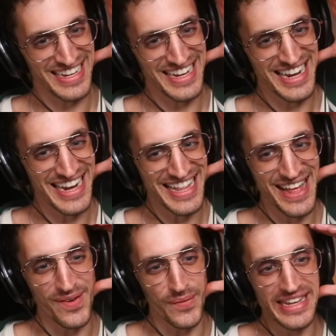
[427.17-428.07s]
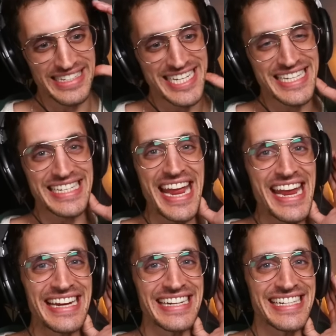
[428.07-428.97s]
Ah, that, it
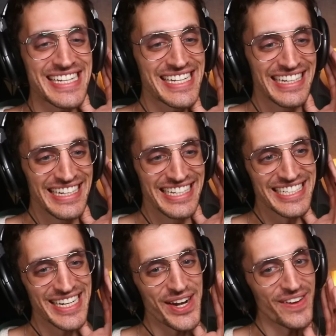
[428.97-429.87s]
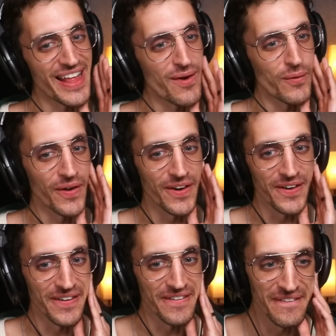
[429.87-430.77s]
stings to hear that
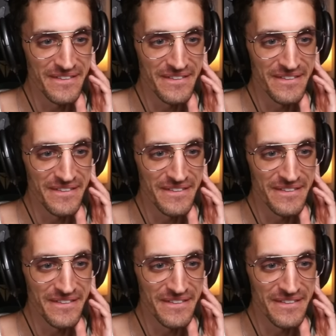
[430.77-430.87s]
word.